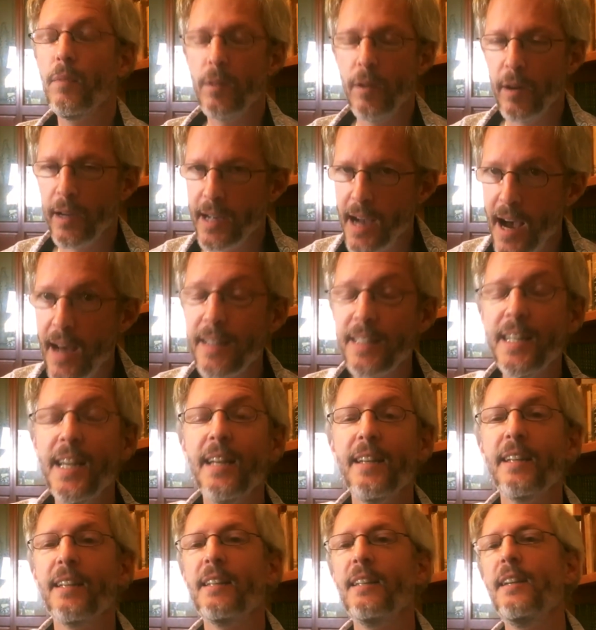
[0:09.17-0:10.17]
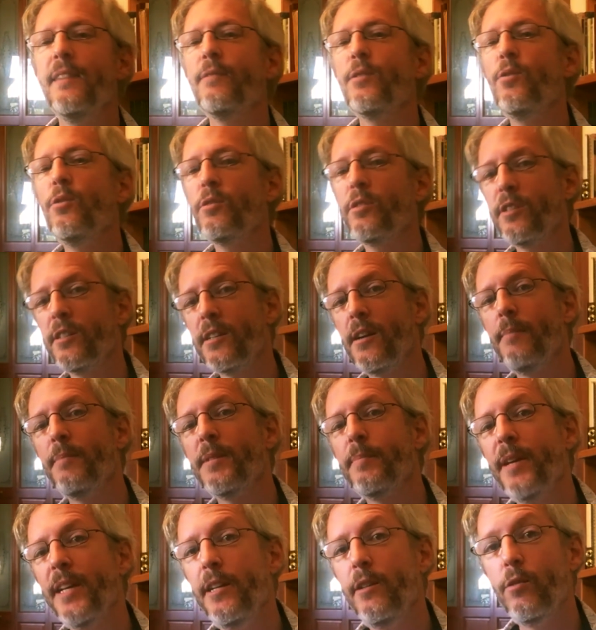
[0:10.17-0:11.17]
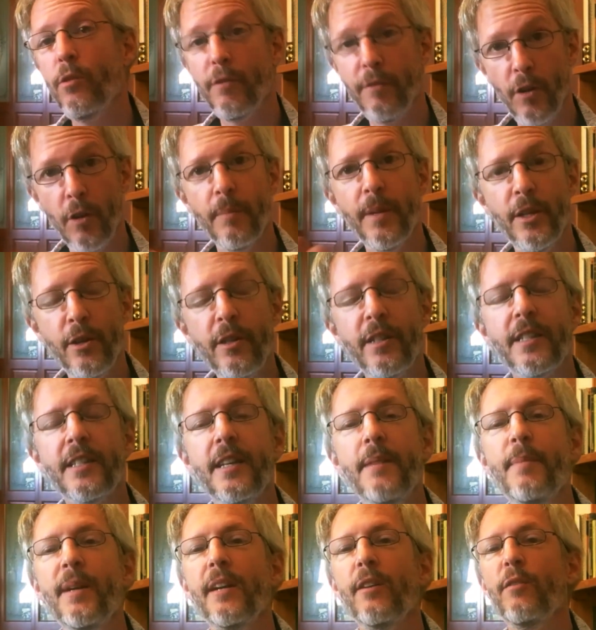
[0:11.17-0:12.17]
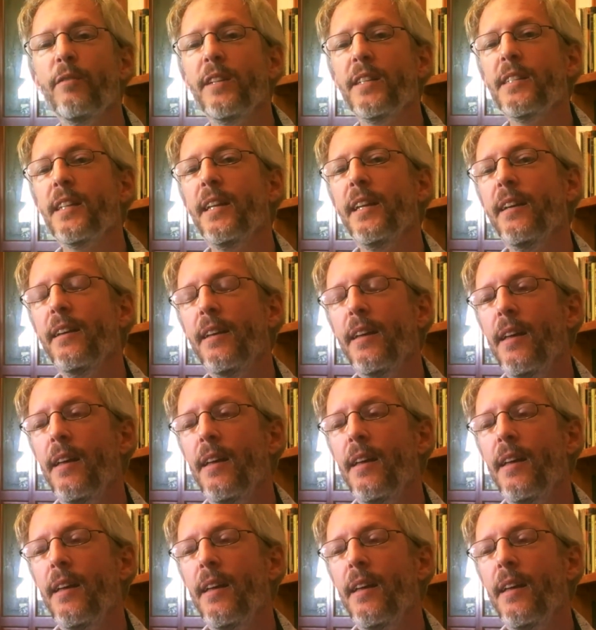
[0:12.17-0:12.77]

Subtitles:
Well, I can't technically, of course, because I'm speaking to a phone, but you can see me, obviously.